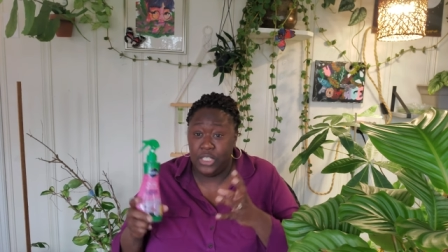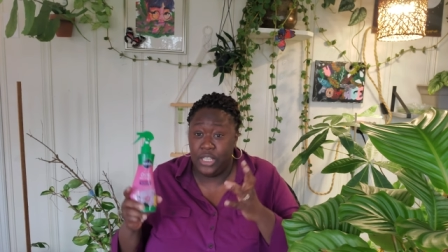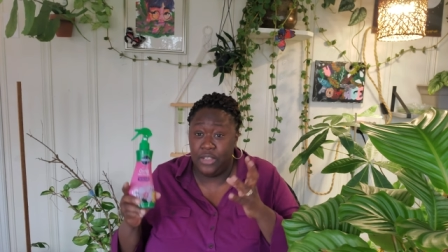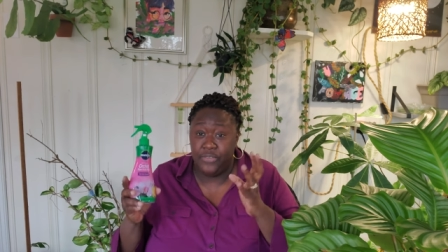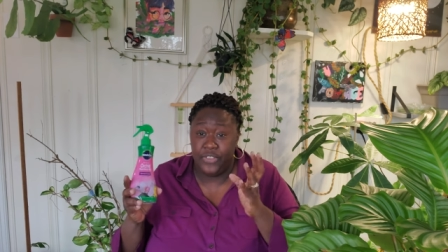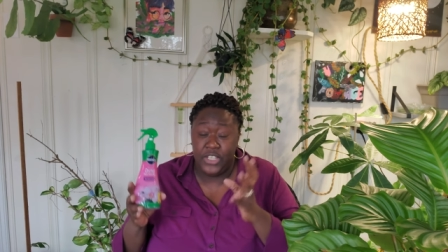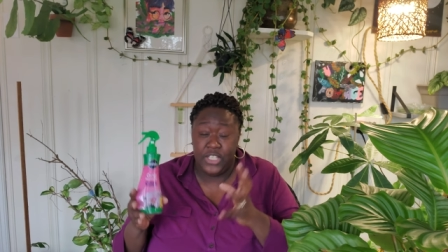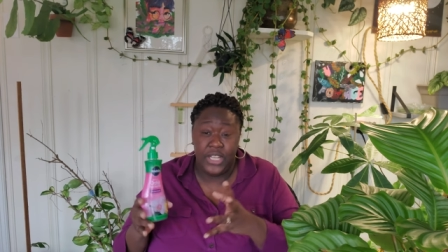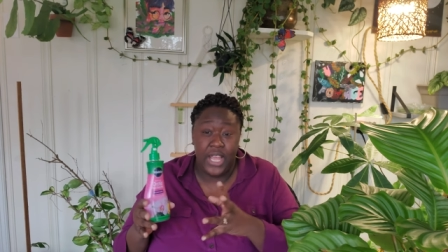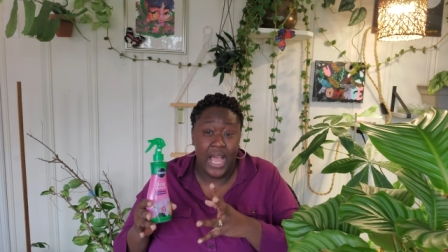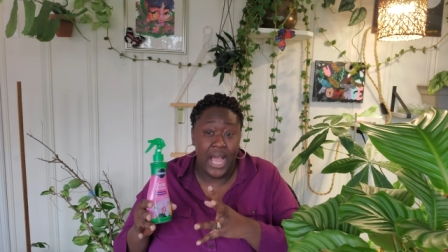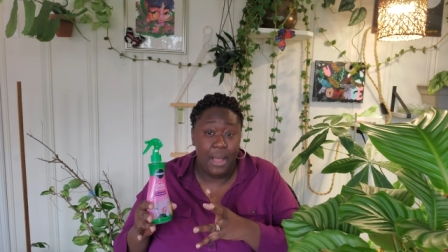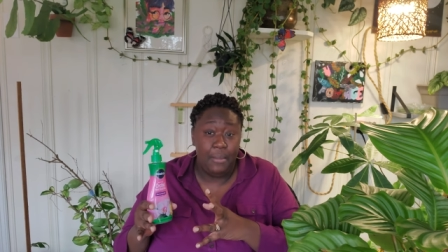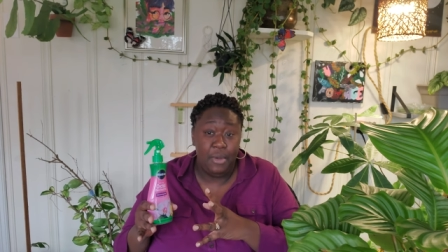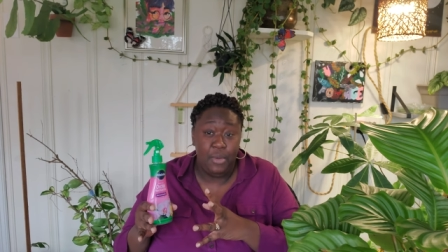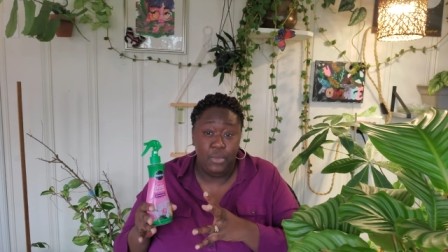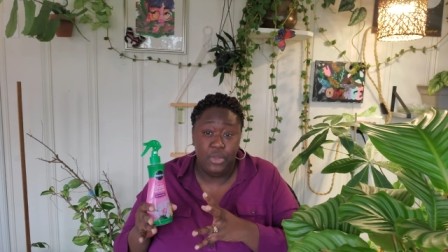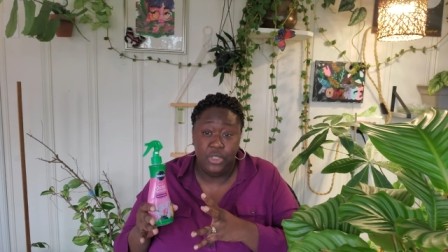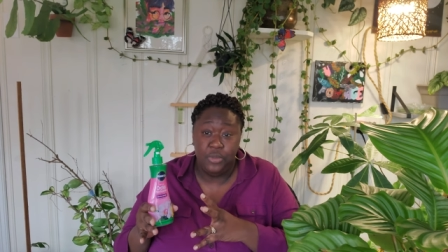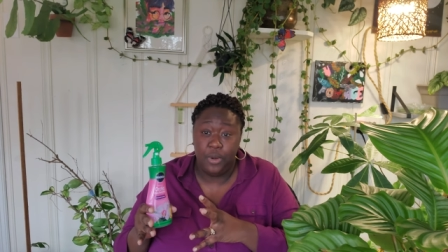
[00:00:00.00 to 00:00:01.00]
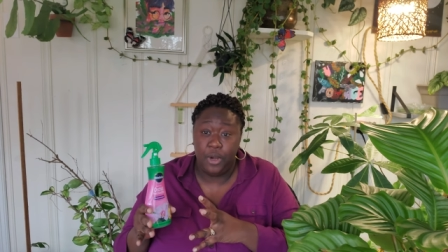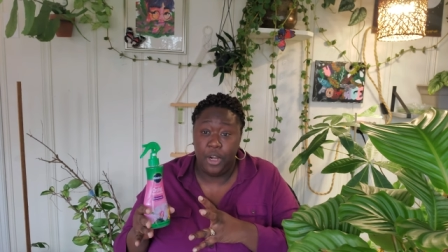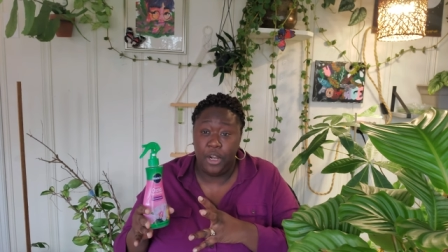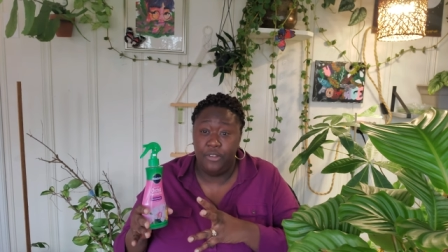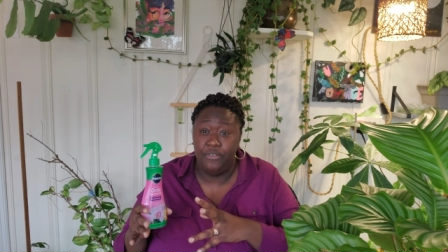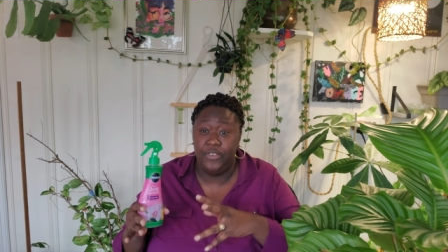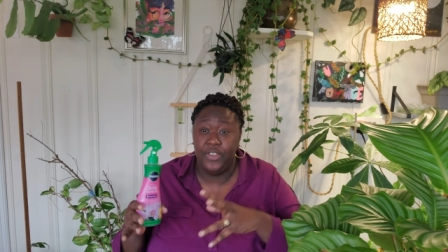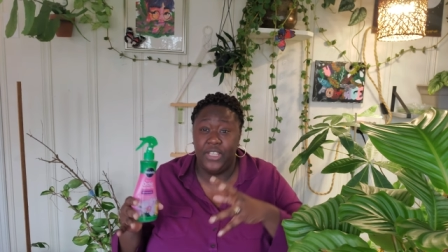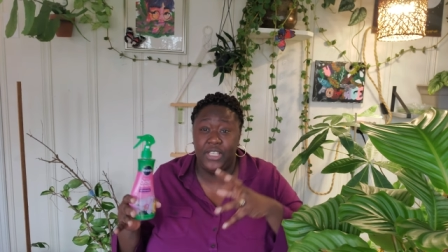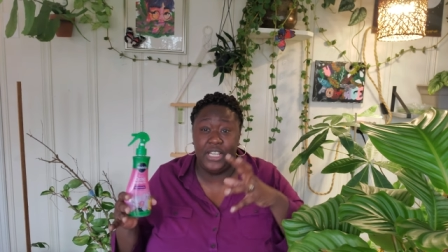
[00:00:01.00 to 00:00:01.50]
if the timing was
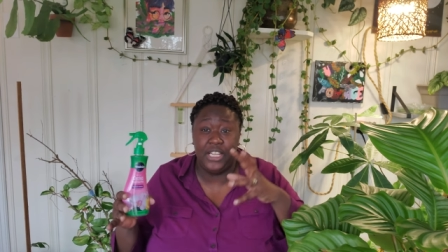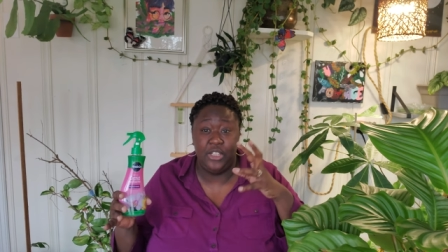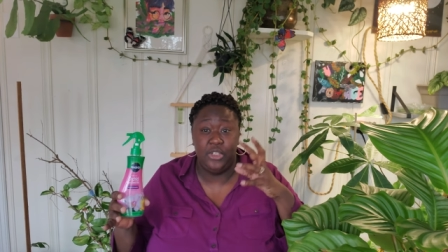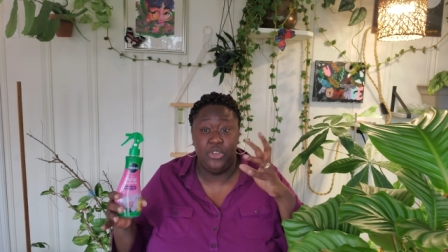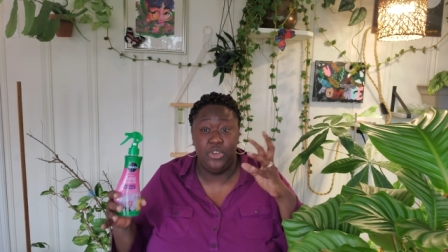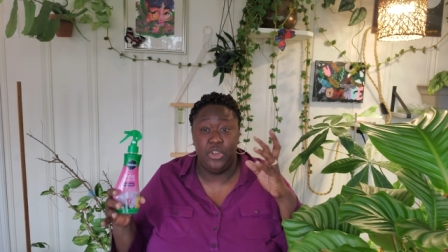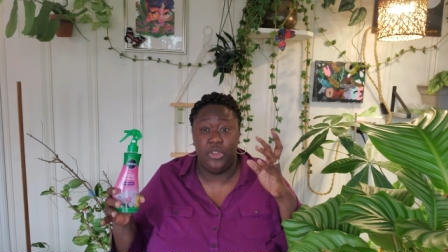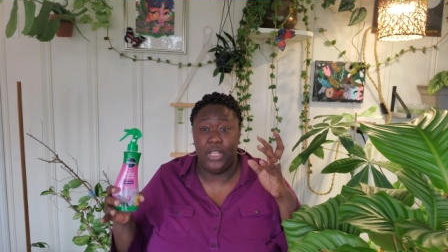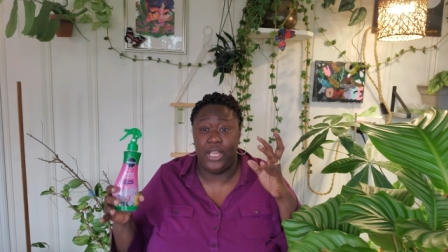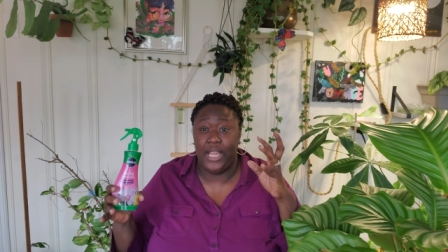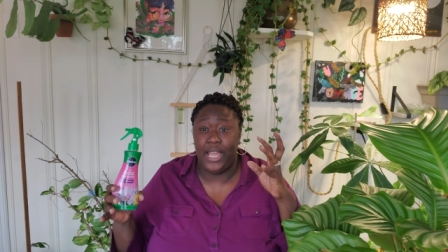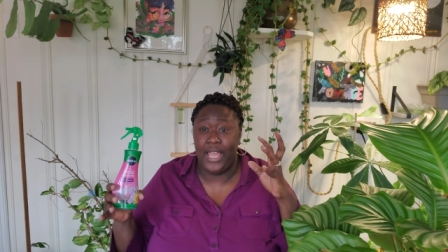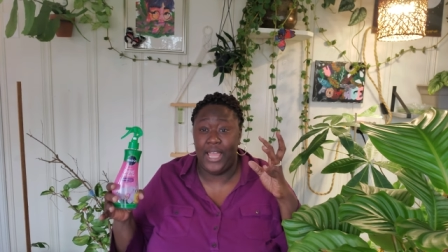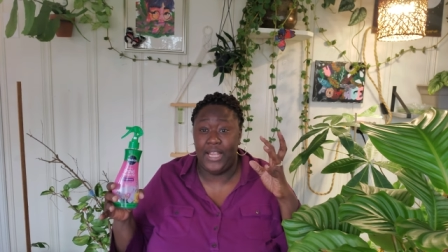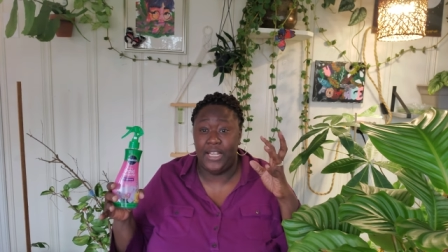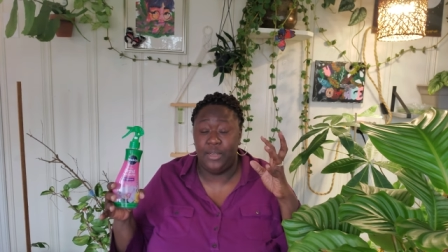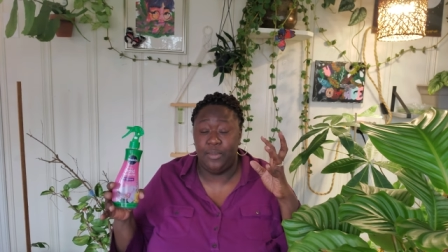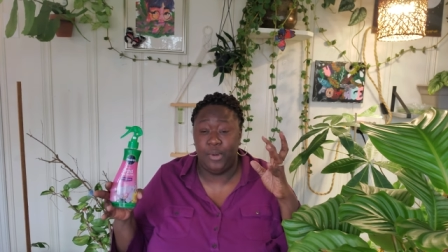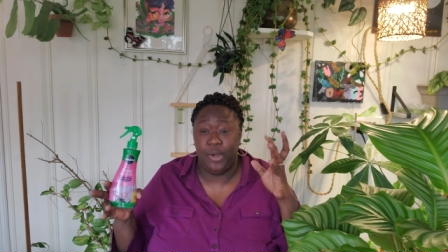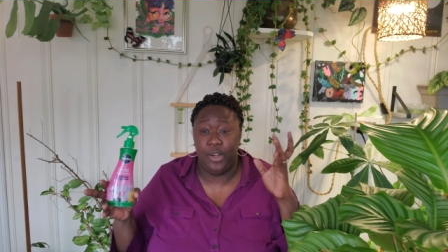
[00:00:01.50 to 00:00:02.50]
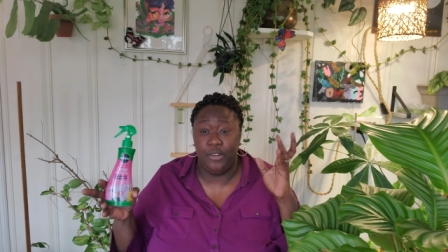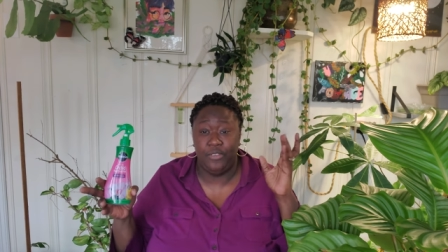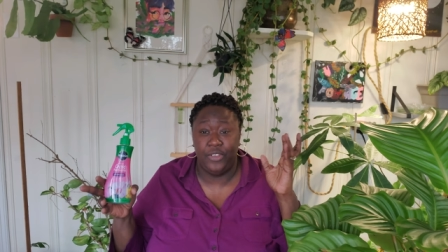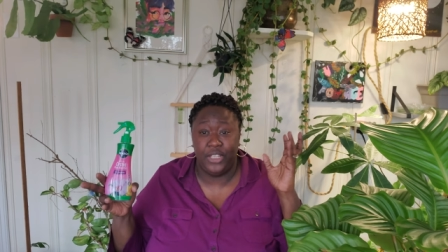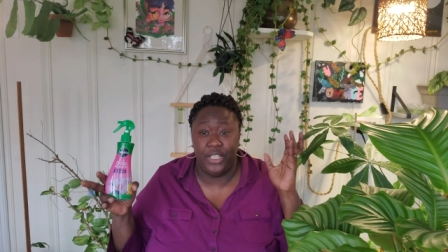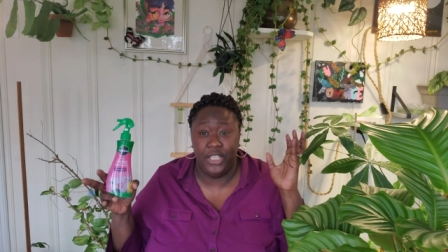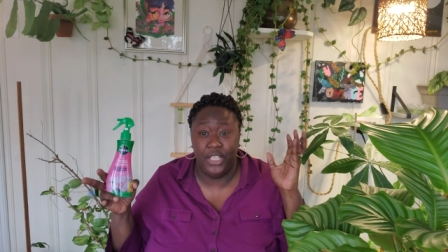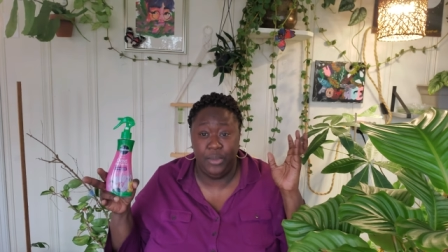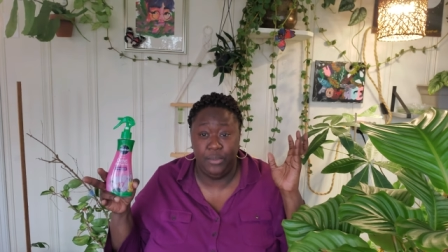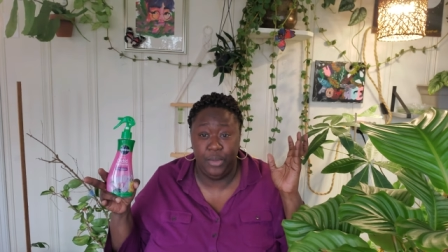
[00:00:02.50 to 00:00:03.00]
perfectly, you know, like I had the
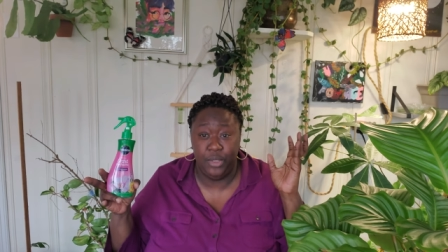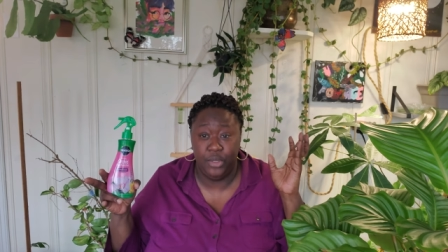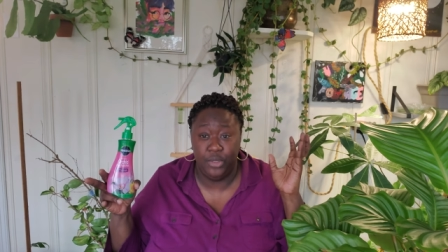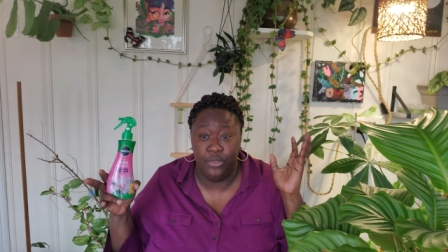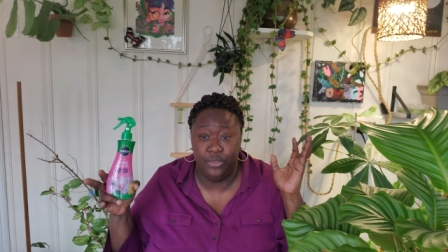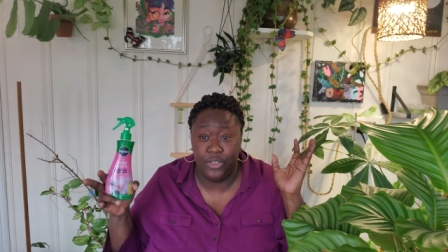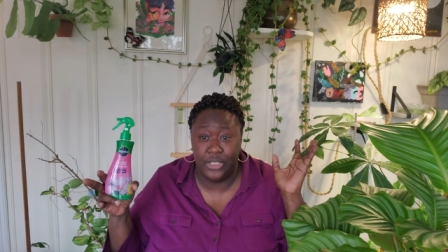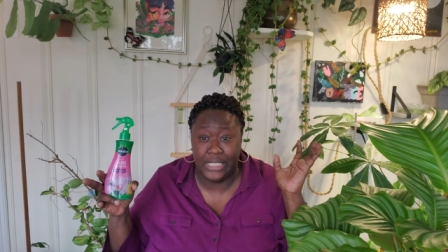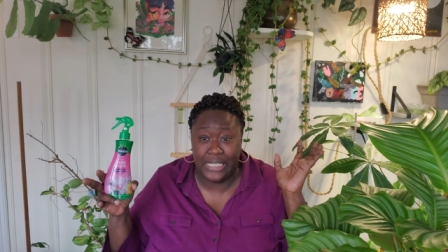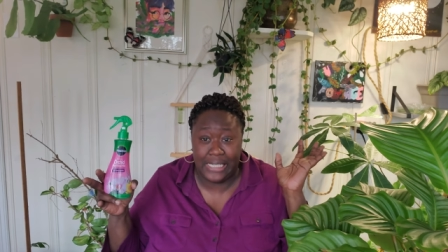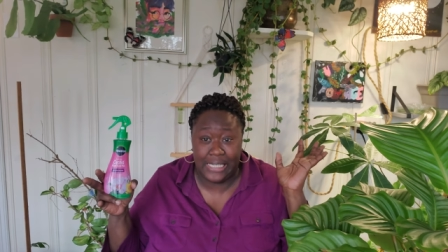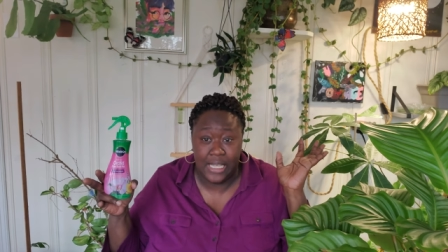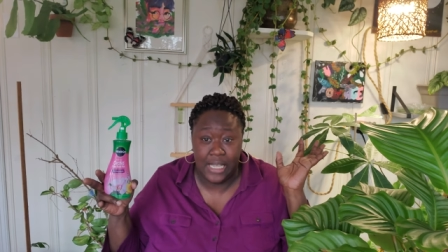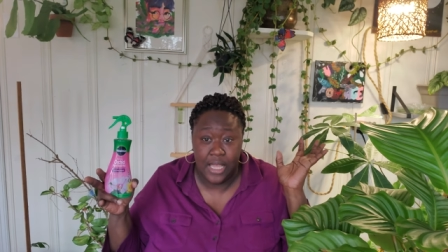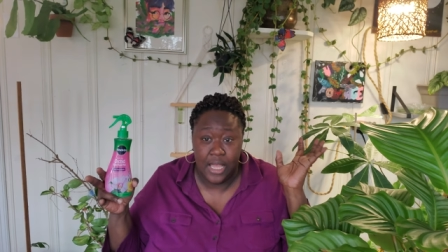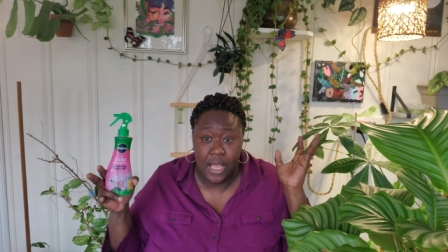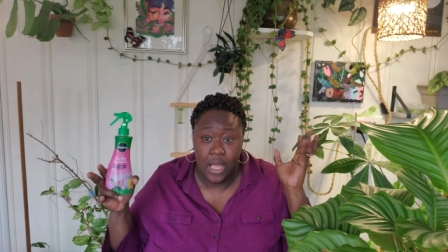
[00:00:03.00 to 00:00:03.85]
perfectly beautifully